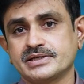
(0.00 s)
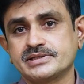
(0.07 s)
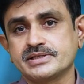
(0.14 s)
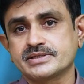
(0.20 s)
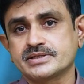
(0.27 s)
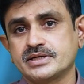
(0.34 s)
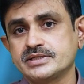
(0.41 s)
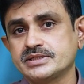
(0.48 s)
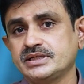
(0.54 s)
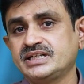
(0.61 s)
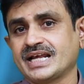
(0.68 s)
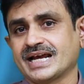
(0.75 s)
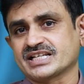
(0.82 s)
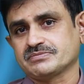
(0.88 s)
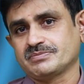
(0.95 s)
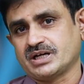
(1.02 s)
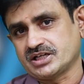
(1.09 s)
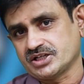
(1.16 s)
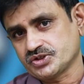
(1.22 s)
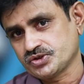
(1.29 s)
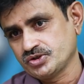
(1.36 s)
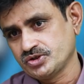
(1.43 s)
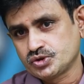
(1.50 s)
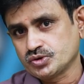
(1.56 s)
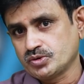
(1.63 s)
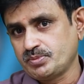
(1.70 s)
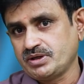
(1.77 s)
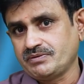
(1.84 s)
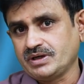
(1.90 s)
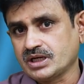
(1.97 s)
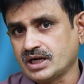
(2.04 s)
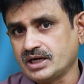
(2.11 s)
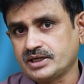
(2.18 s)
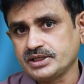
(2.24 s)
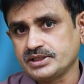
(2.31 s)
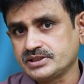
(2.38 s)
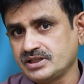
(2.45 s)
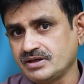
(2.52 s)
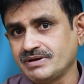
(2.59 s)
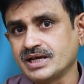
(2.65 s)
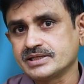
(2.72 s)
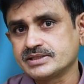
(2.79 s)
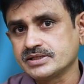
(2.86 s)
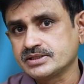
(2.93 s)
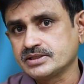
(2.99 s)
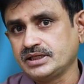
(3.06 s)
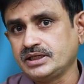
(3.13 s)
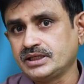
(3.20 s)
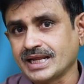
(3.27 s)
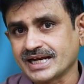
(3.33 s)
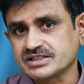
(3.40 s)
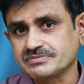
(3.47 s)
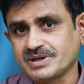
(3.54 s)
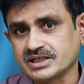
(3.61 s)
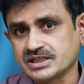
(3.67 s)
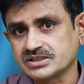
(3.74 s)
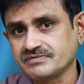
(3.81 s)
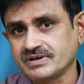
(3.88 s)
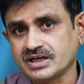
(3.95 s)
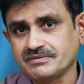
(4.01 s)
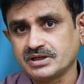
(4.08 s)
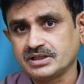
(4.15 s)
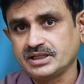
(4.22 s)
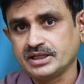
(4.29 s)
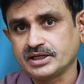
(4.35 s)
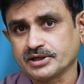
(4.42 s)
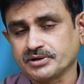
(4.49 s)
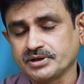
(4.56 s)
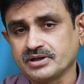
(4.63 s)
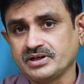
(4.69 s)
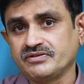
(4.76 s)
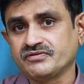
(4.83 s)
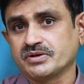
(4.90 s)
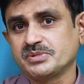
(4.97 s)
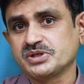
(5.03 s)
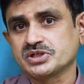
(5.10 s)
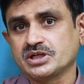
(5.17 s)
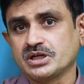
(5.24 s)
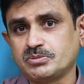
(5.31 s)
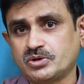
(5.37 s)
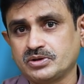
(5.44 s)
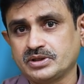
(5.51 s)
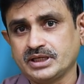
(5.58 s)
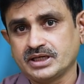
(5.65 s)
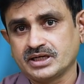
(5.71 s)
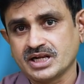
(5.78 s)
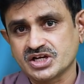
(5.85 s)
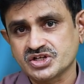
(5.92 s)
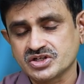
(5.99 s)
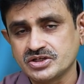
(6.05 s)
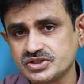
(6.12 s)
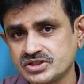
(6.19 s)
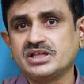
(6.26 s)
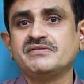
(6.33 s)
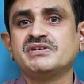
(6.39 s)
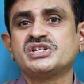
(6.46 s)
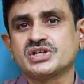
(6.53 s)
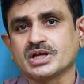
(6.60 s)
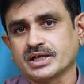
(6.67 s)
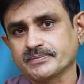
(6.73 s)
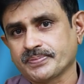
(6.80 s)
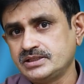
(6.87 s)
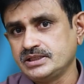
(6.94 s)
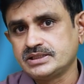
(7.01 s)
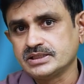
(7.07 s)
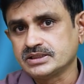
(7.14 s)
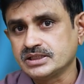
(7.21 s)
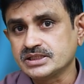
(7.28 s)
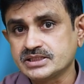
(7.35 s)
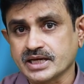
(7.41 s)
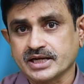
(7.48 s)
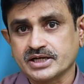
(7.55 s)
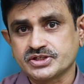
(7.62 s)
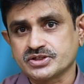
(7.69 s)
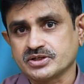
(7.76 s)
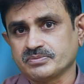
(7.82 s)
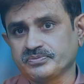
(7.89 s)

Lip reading: assistance in tax matters. So between countries, they will assist in tax matters wherever they require information about their nationals, they will share. This is the second step.